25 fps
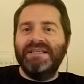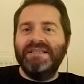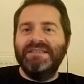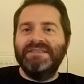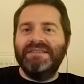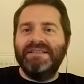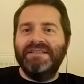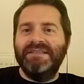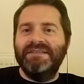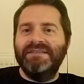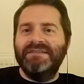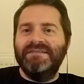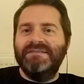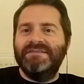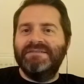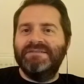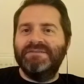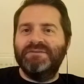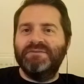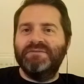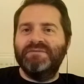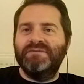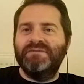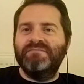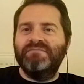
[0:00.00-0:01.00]
he's going to
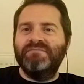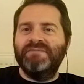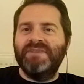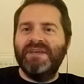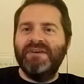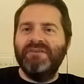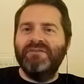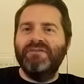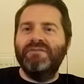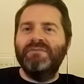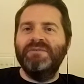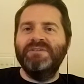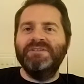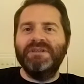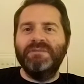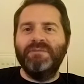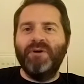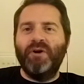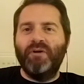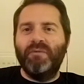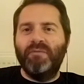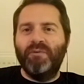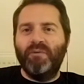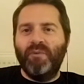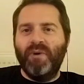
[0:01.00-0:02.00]
sort of kill them in some
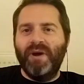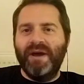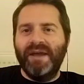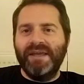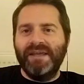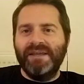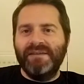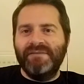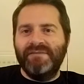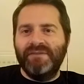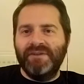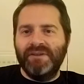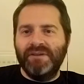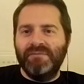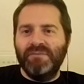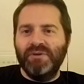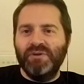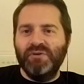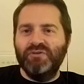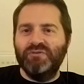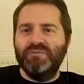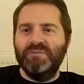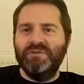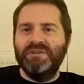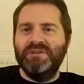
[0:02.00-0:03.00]
horrible way for the
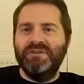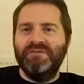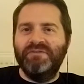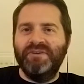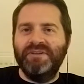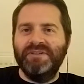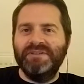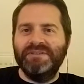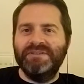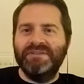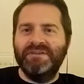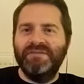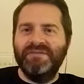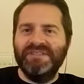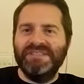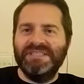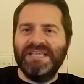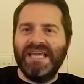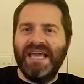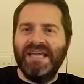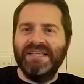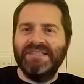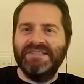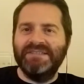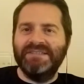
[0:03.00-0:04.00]
amusement of his
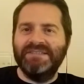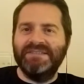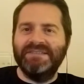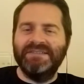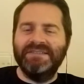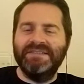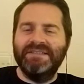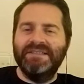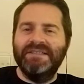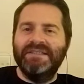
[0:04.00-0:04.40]
guests.